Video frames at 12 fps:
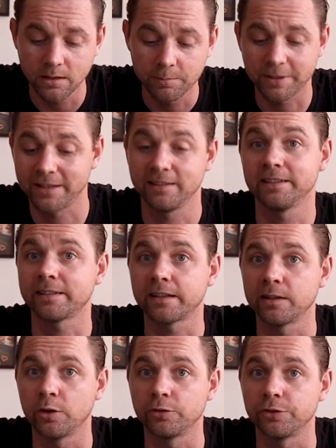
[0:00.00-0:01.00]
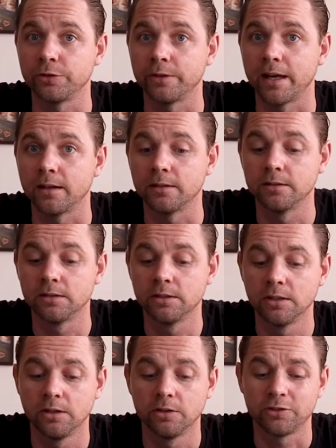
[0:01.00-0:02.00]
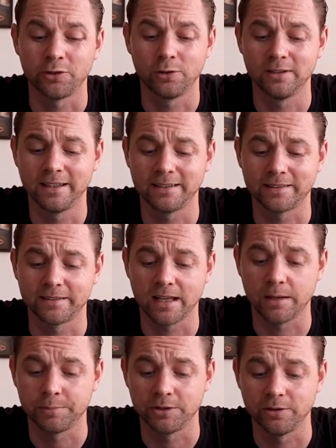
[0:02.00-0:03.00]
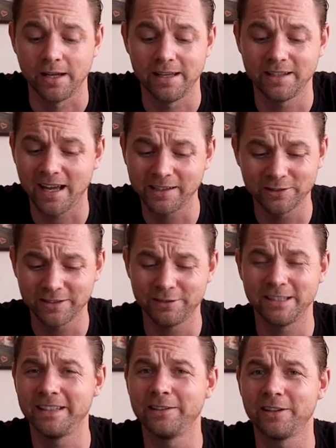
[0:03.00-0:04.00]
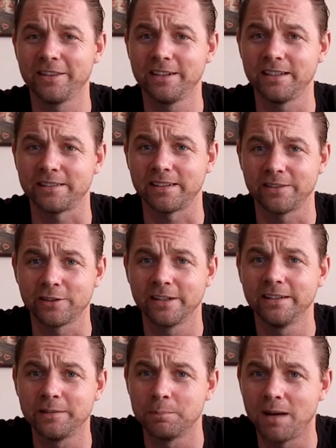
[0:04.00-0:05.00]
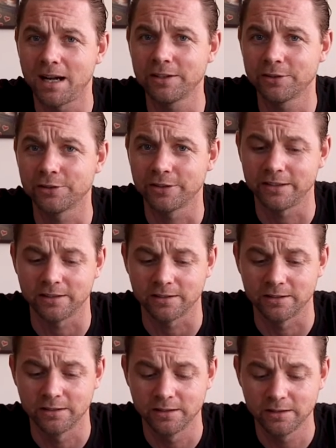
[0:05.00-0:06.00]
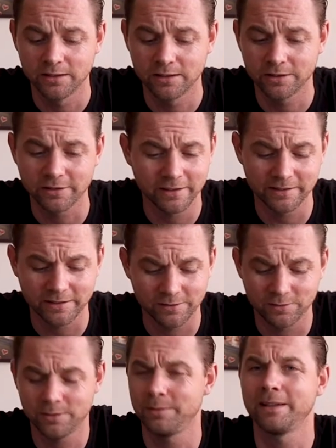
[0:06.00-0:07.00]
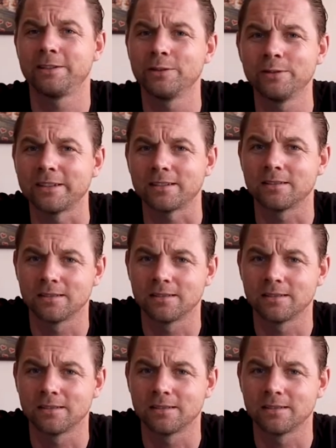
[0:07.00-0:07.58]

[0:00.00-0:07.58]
But at least I can go shoot now. So don't let it stop you. And I don't even need all this. There is a monitor here. There is a, what am I doing?